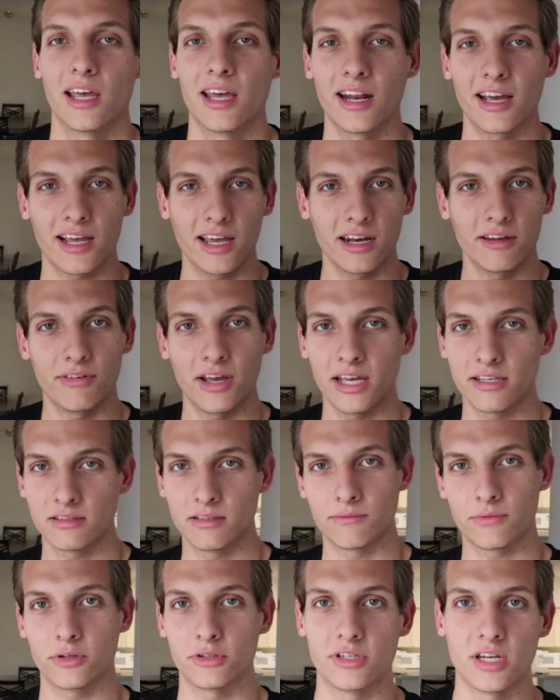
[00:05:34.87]
And I kind of
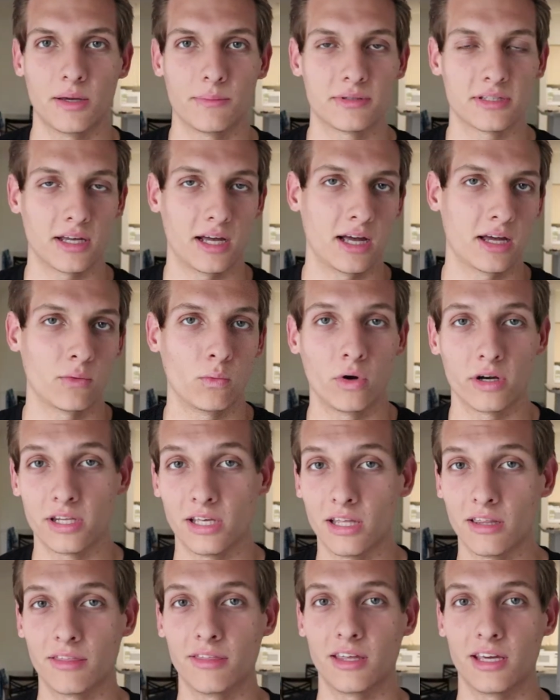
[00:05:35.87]
asked him for tips on what
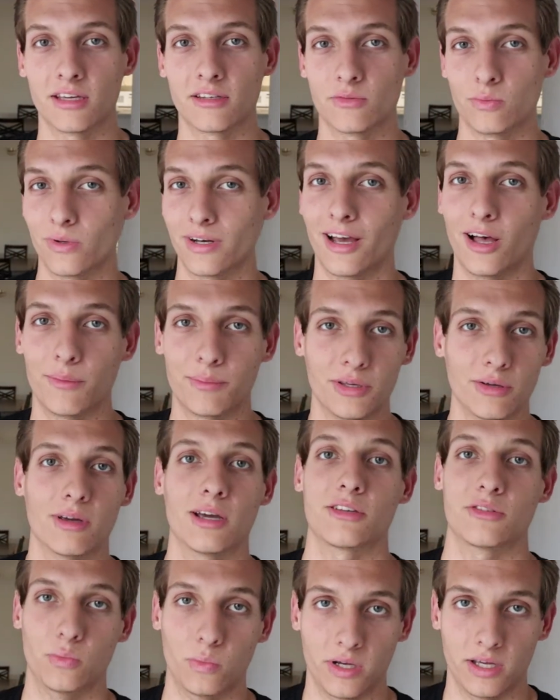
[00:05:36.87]
he thinks would help you
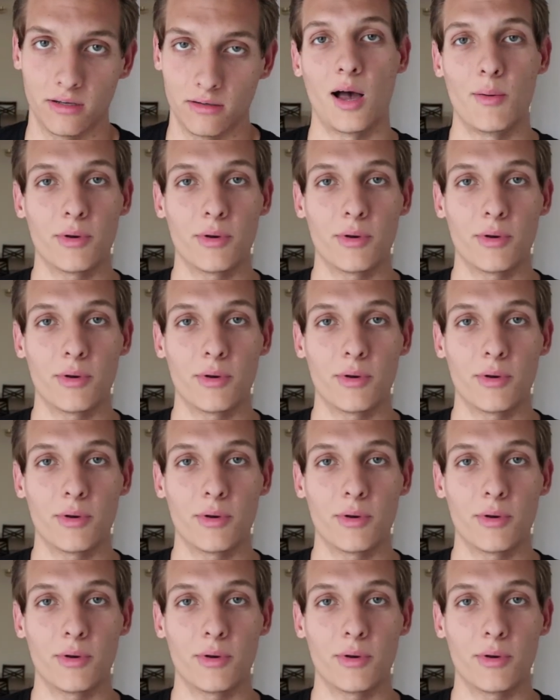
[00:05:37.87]
guys win.